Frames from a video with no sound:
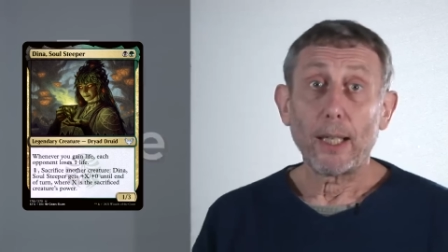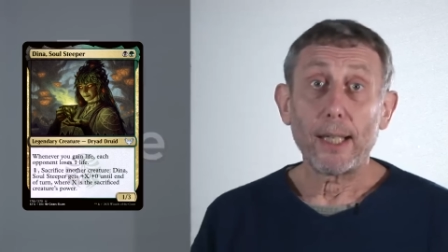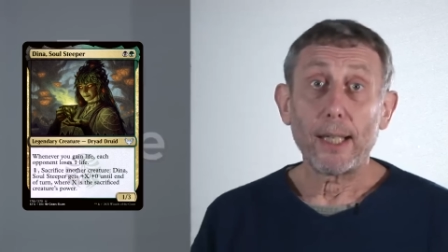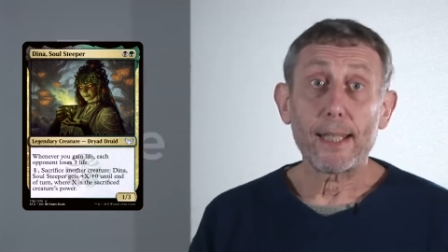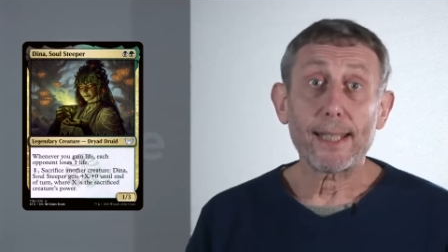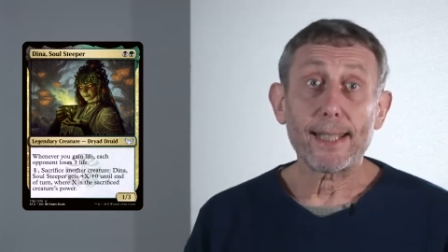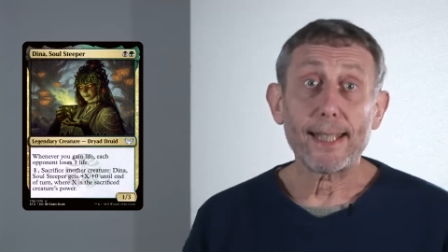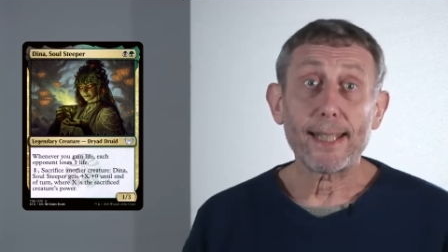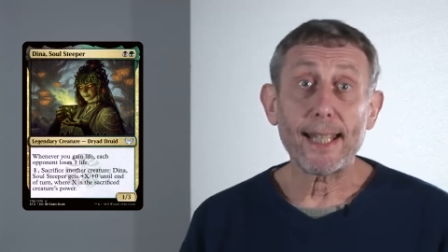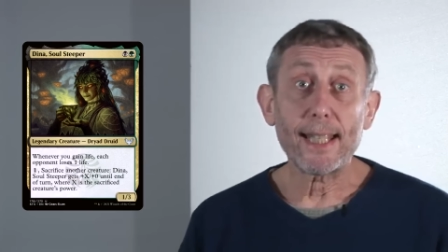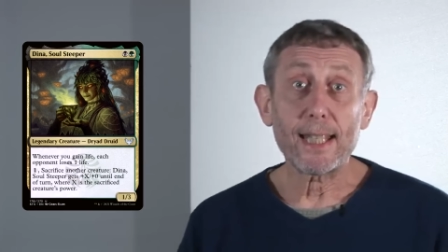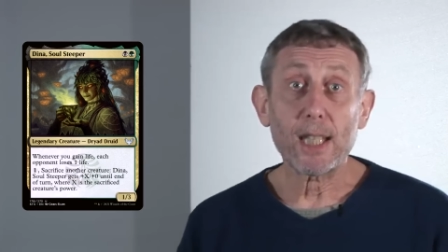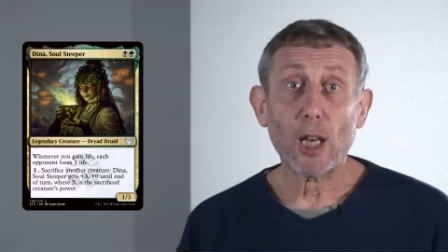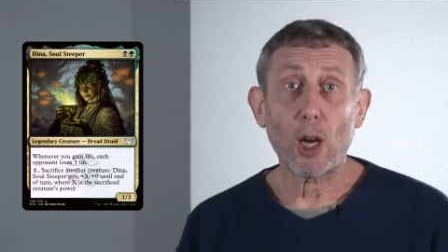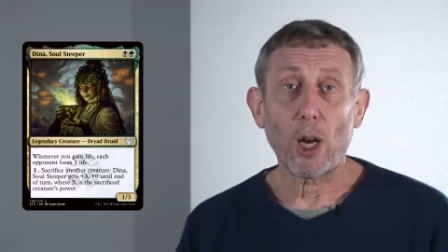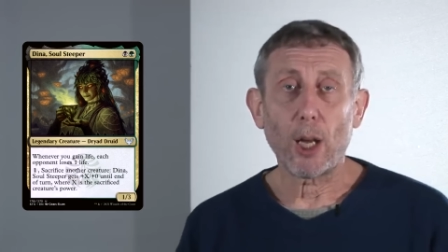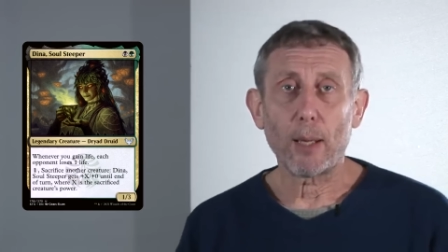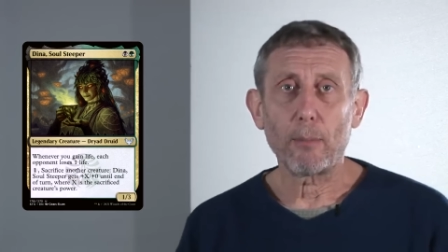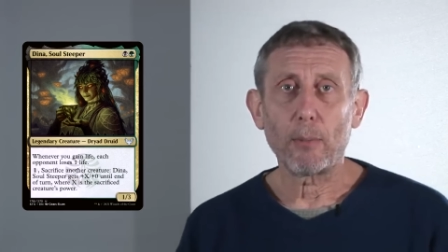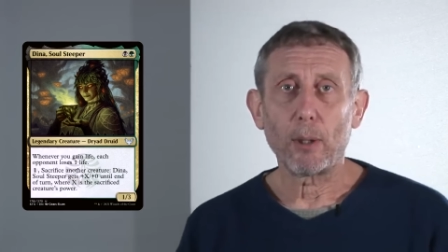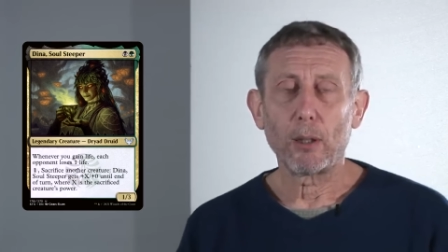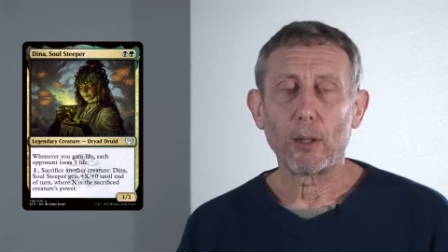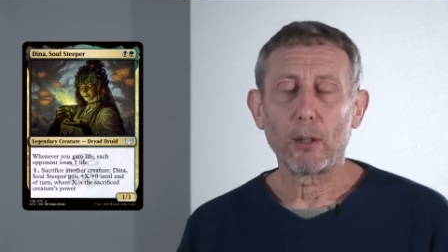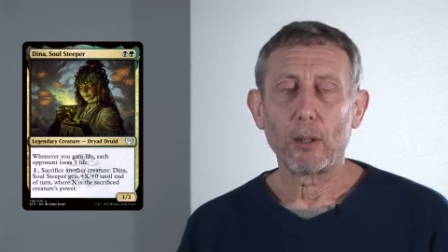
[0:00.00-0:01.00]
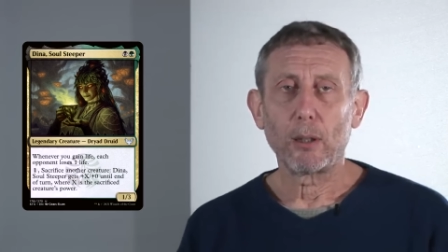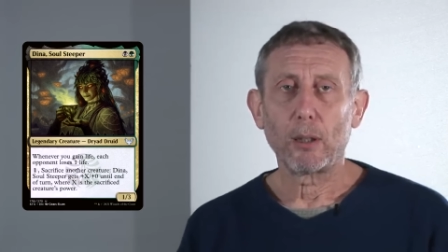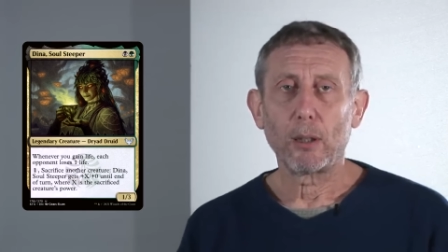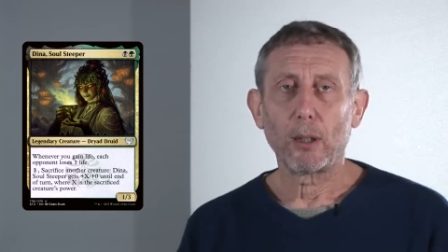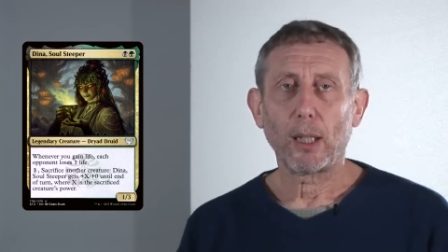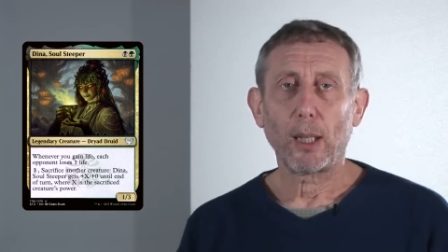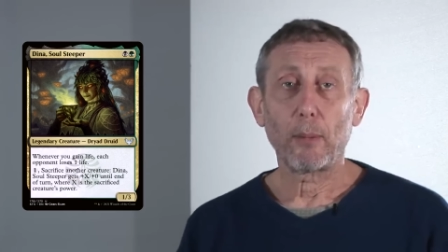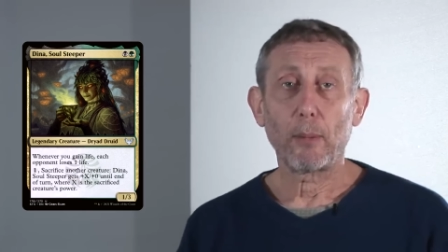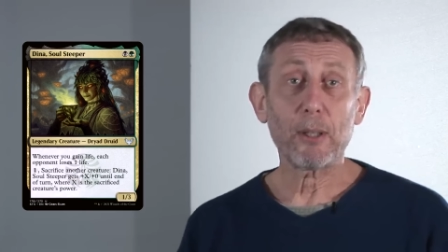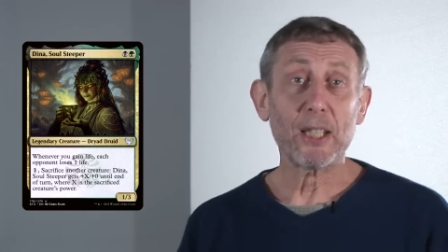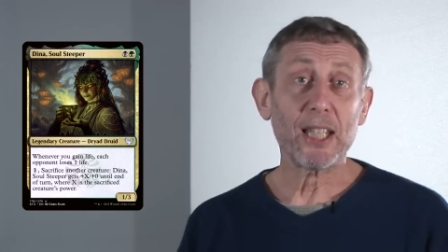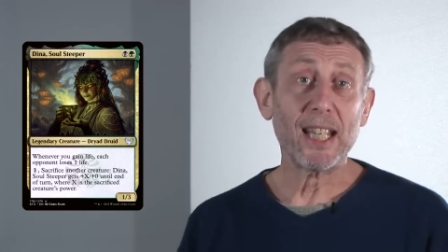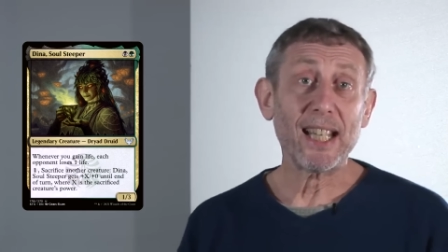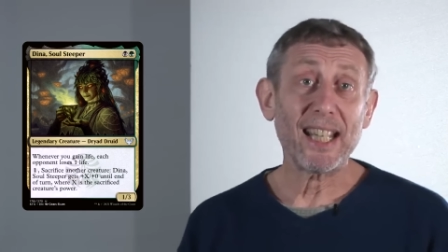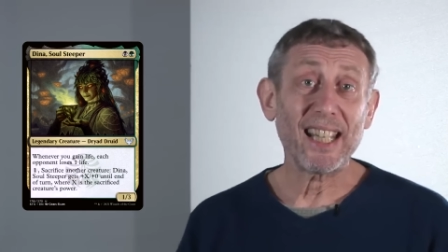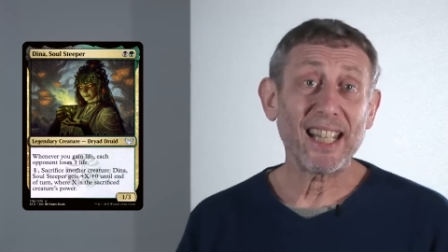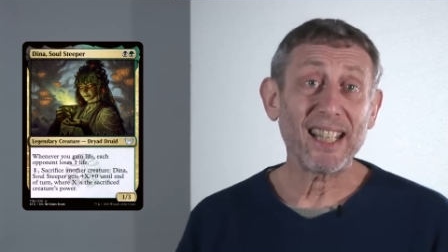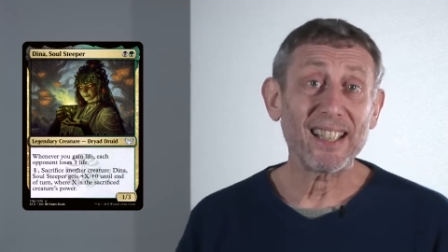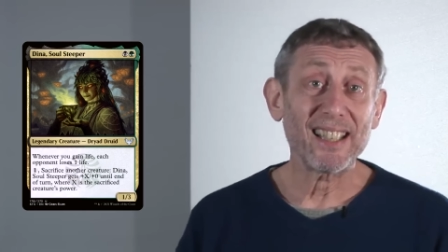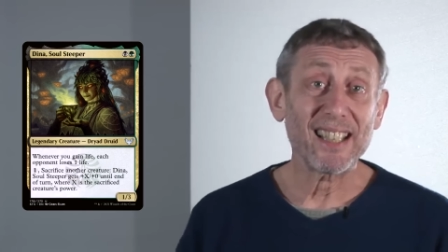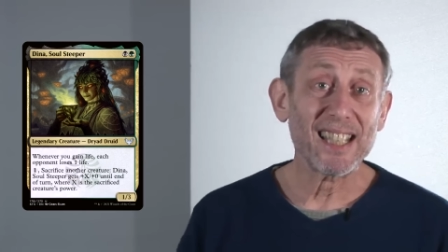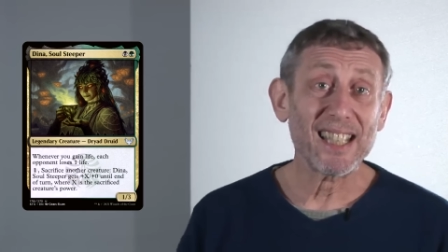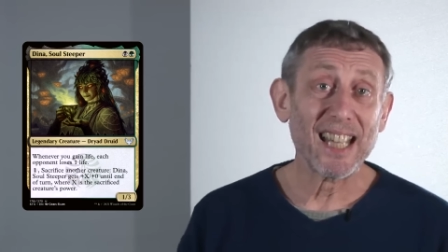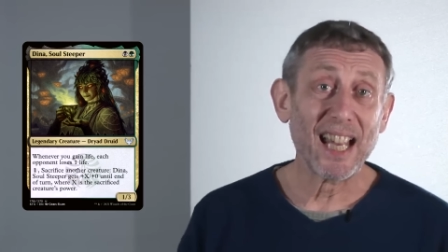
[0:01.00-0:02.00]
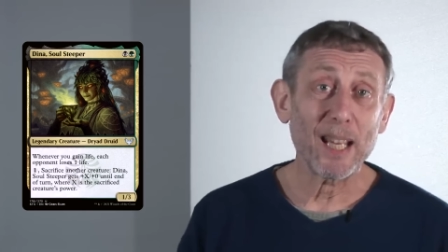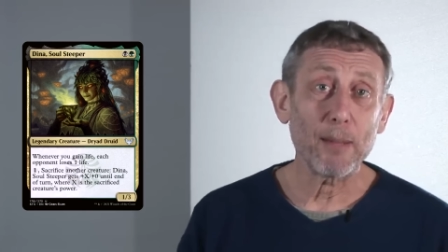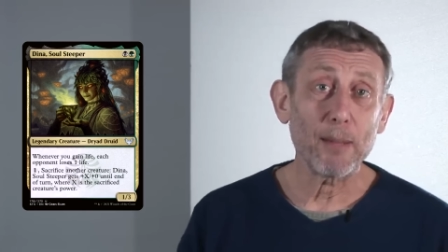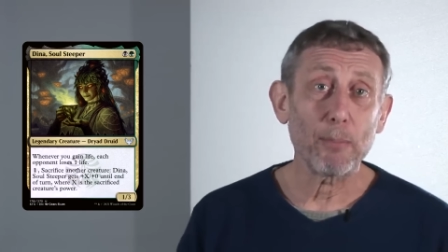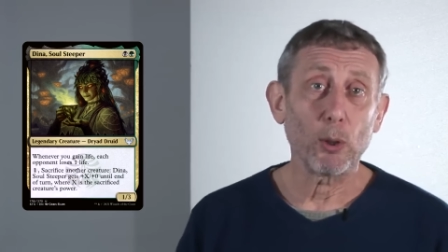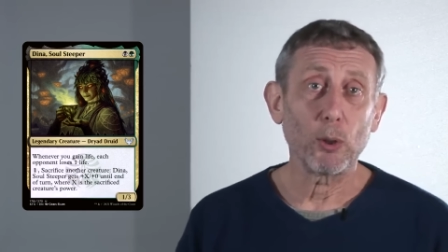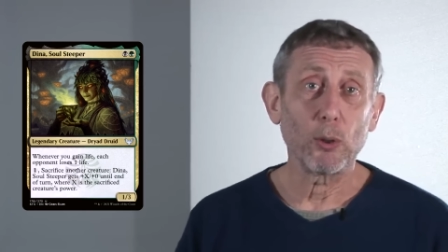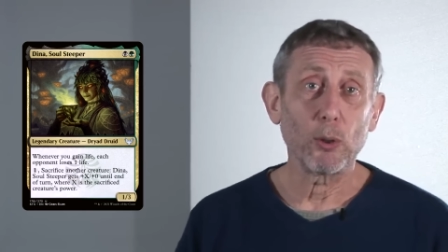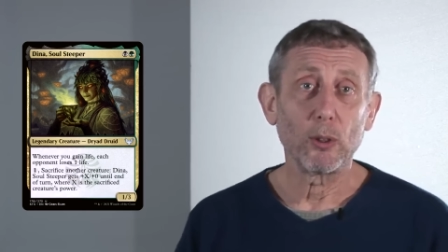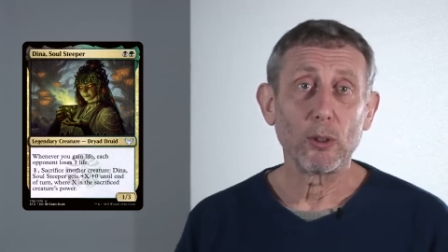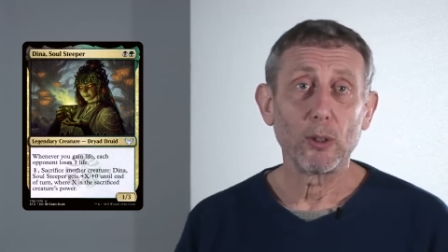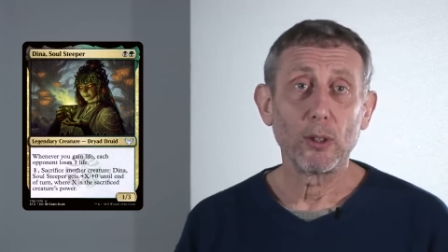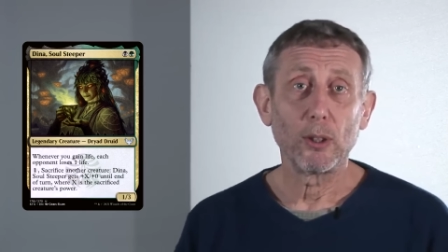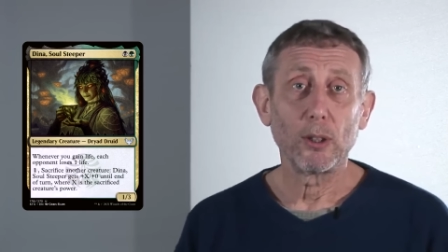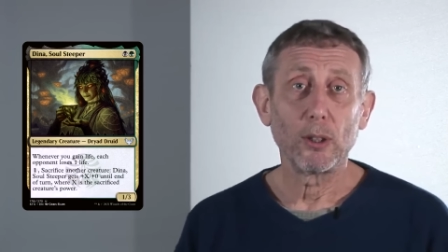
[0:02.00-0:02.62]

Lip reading: It's tea time, and we're sitting at the table.